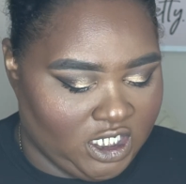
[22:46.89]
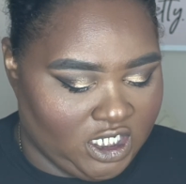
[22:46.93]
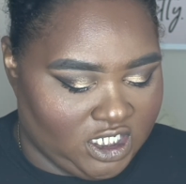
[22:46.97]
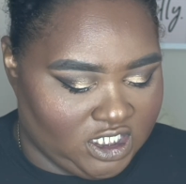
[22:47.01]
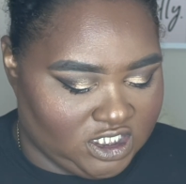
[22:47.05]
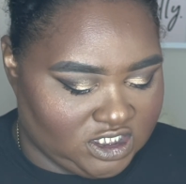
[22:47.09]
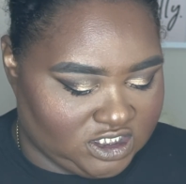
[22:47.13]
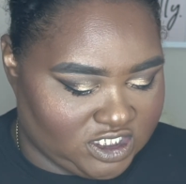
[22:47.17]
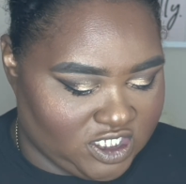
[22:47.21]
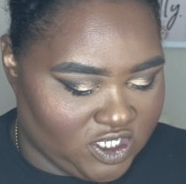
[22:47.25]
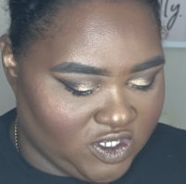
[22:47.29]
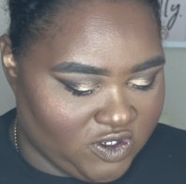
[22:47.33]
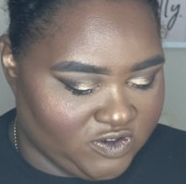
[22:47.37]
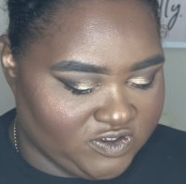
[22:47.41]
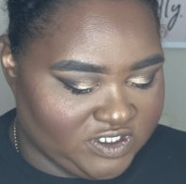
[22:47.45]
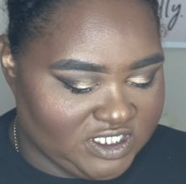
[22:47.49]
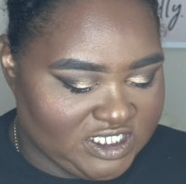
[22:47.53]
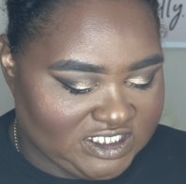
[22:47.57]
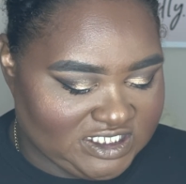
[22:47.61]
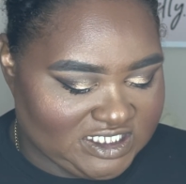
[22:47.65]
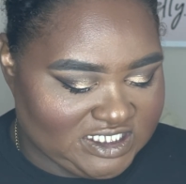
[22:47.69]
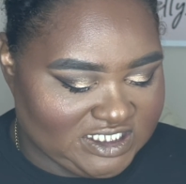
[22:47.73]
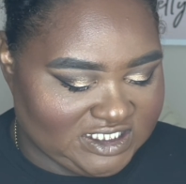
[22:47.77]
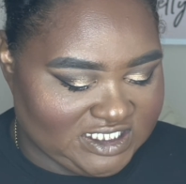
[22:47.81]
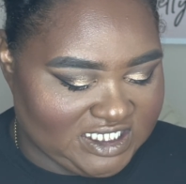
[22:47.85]
So this
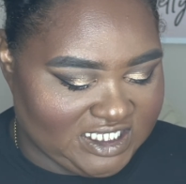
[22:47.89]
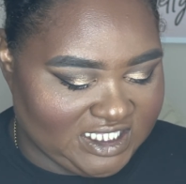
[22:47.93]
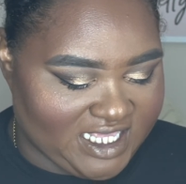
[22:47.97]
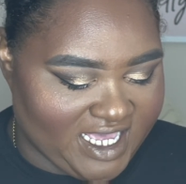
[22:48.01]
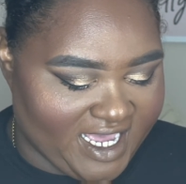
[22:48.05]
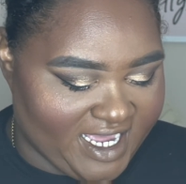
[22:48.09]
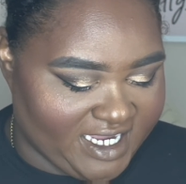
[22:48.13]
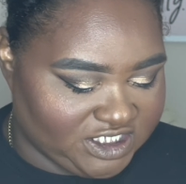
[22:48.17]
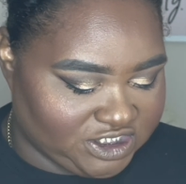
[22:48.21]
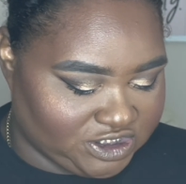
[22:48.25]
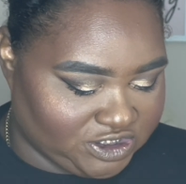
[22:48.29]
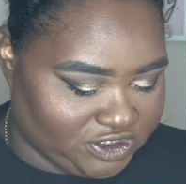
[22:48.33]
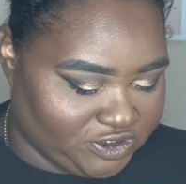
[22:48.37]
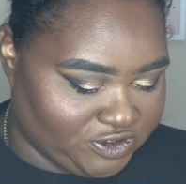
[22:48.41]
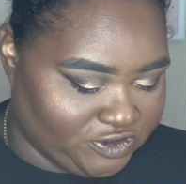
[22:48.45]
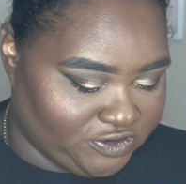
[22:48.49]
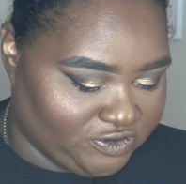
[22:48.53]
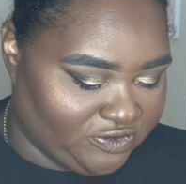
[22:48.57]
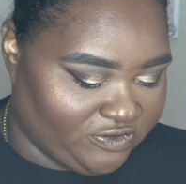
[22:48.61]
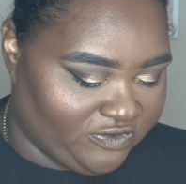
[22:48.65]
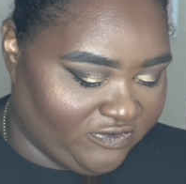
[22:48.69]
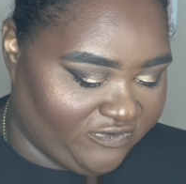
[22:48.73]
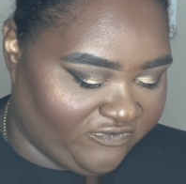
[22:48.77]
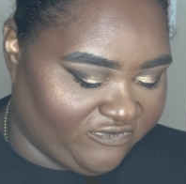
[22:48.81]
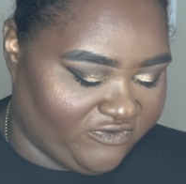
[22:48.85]
is the lash
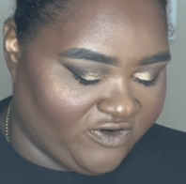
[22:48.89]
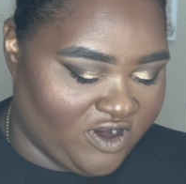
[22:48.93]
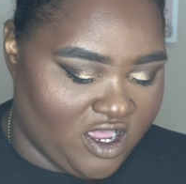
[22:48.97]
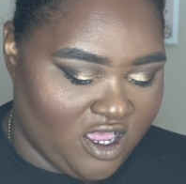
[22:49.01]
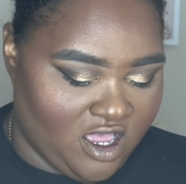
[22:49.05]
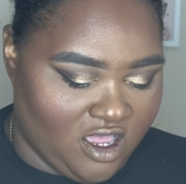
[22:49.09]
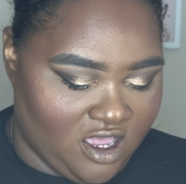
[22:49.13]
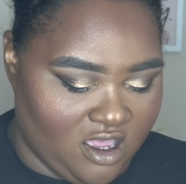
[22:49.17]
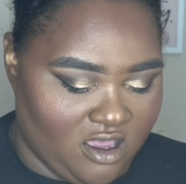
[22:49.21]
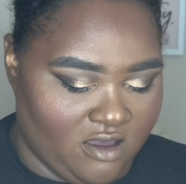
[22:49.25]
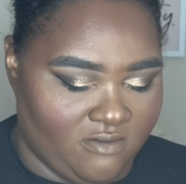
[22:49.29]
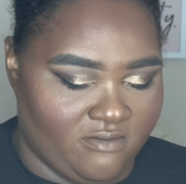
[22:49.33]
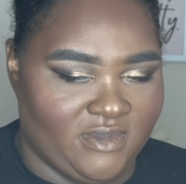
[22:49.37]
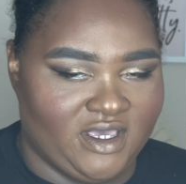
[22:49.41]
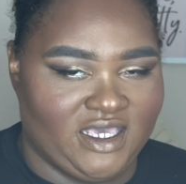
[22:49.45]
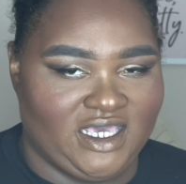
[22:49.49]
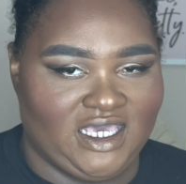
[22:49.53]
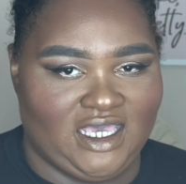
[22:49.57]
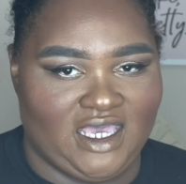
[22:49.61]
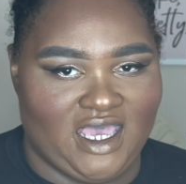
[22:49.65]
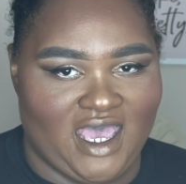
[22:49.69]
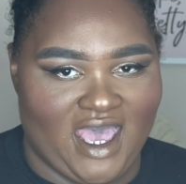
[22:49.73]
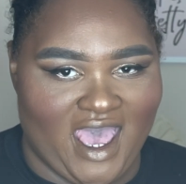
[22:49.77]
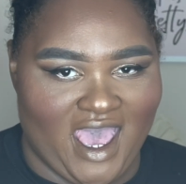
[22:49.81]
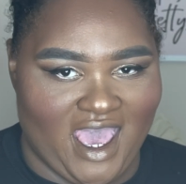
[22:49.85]
glue from
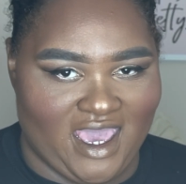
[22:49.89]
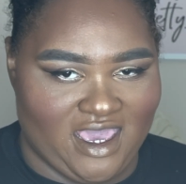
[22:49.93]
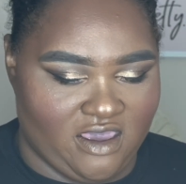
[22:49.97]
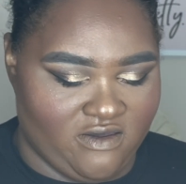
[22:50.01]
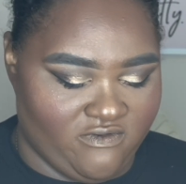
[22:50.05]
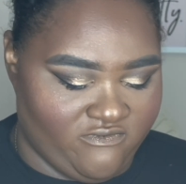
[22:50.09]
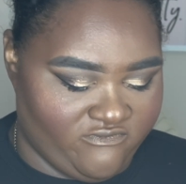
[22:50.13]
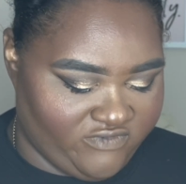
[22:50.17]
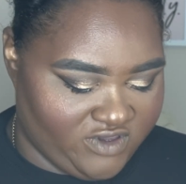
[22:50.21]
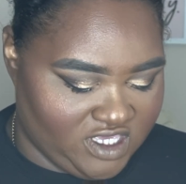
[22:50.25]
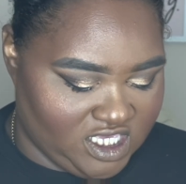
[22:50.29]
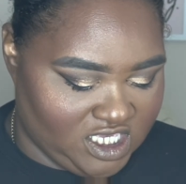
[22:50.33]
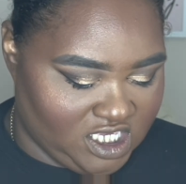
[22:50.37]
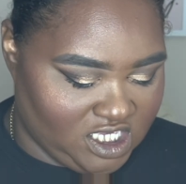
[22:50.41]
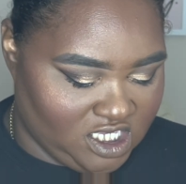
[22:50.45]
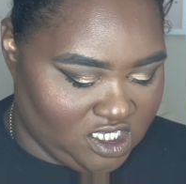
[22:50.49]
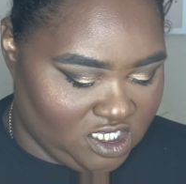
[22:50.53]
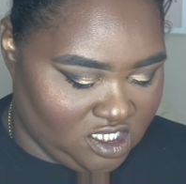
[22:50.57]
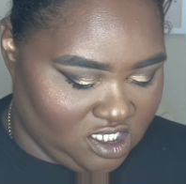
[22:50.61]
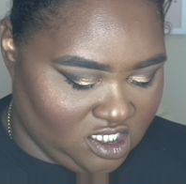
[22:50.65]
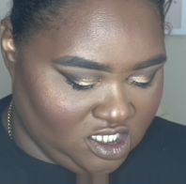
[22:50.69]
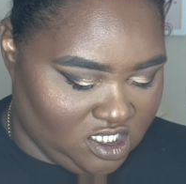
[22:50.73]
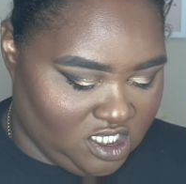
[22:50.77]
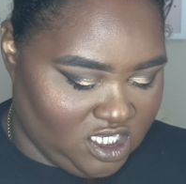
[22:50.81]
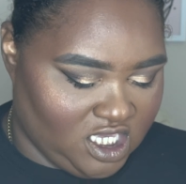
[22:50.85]
IMV.
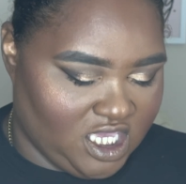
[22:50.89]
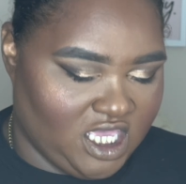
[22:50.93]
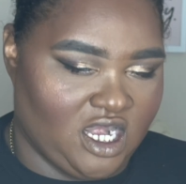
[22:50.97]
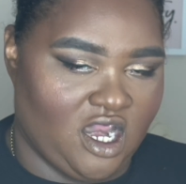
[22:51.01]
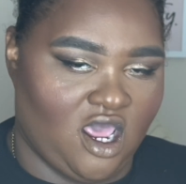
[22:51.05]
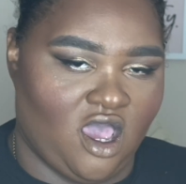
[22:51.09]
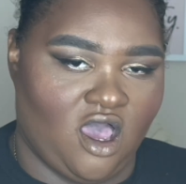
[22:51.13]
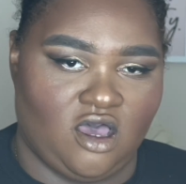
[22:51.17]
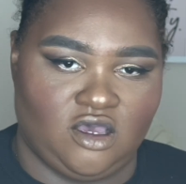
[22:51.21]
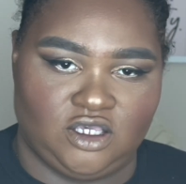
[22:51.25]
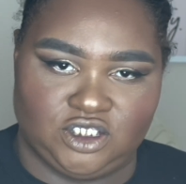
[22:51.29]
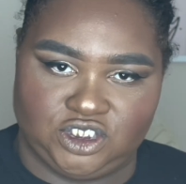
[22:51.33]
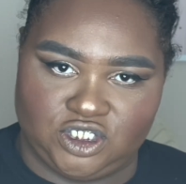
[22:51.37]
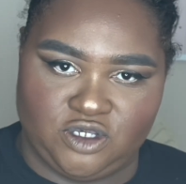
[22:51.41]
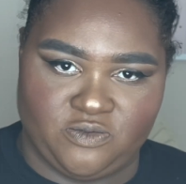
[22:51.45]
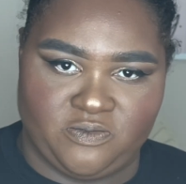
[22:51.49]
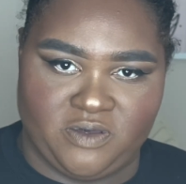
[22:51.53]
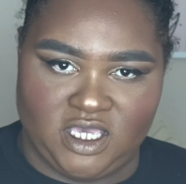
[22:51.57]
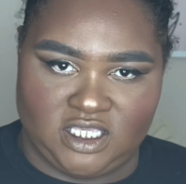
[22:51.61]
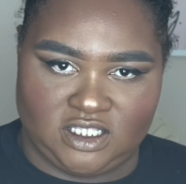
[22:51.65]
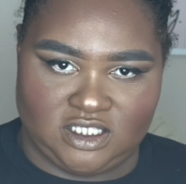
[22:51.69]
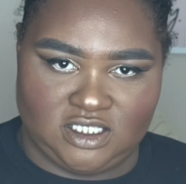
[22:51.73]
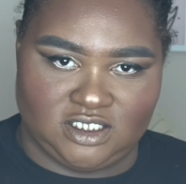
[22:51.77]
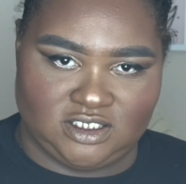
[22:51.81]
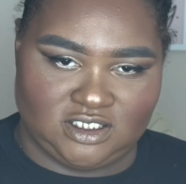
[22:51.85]
And I also
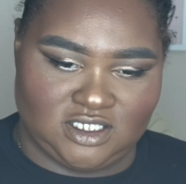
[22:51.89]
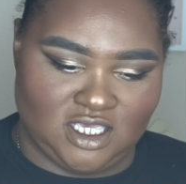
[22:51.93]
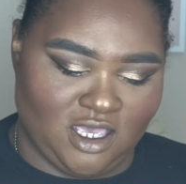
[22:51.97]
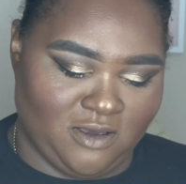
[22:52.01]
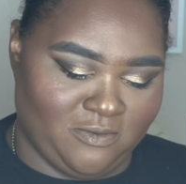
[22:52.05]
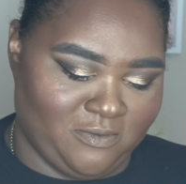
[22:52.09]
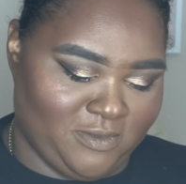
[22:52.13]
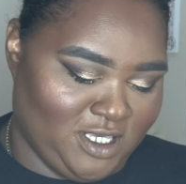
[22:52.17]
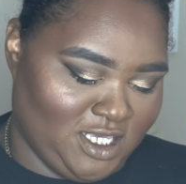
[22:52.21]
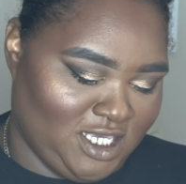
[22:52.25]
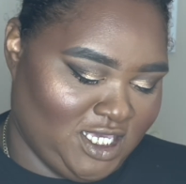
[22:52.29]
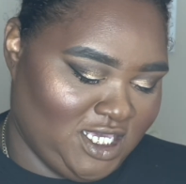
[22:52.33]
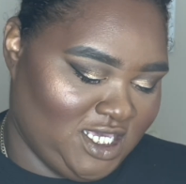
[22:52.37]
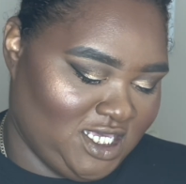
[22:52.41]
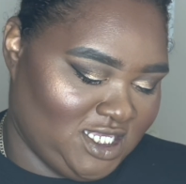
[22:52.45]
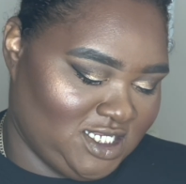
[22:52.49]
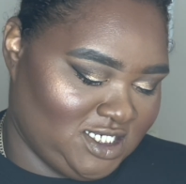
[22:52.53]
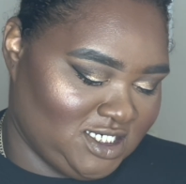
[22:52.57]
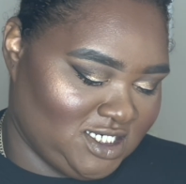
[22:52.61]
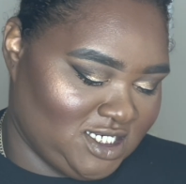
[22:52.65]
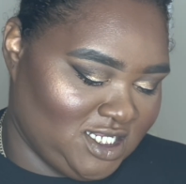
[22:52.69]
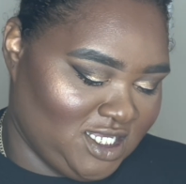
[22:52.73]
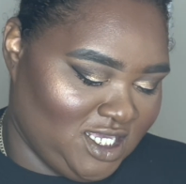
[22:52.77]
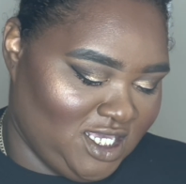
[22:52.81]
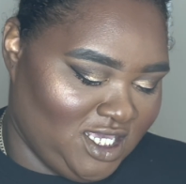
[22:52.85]
picked this up
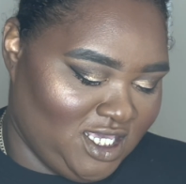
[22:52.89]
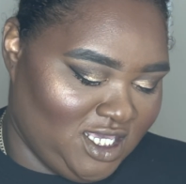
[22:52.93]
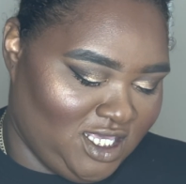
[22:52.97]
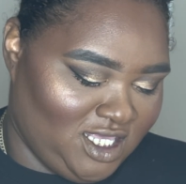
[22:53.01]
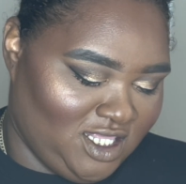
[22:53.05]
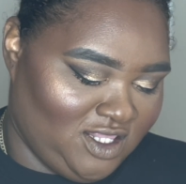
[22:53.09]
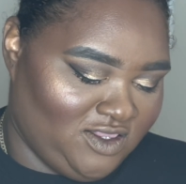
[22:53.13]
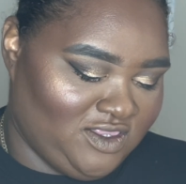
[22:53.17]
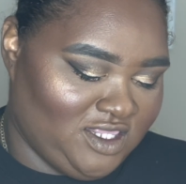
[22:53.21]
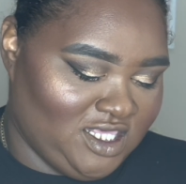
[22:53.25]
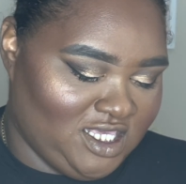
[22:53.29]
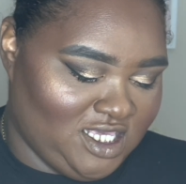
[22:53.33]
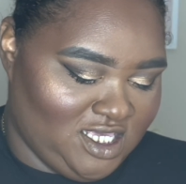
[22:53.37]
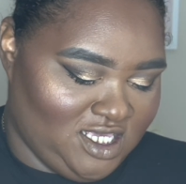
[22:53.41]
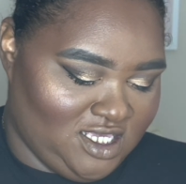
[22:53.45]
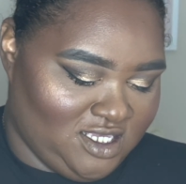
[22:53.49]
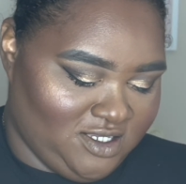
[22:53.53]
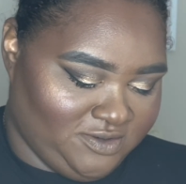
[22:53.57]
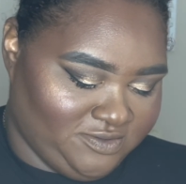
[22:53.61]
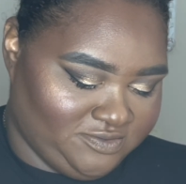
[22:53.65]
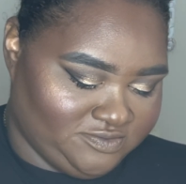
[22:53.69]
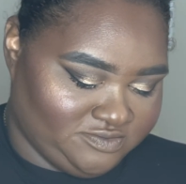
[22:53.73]
in the